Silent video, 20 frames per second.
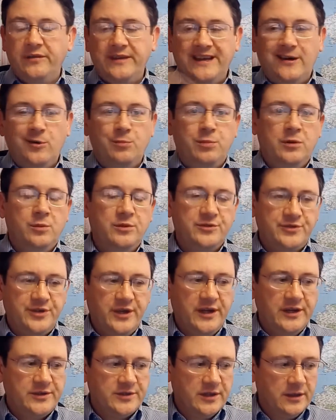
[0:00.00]
and the output was
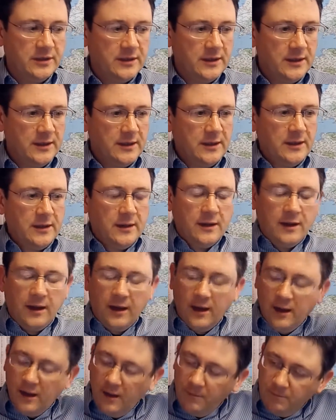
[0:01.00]
data.
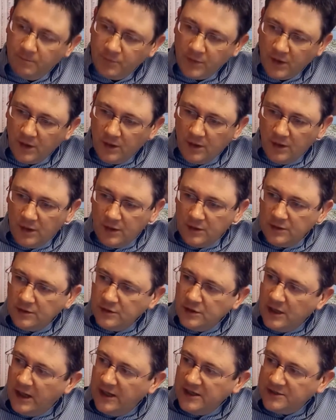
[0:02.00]
And
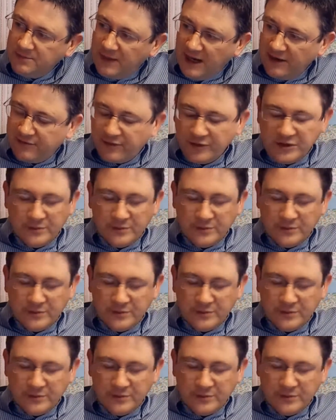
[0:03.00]
it's my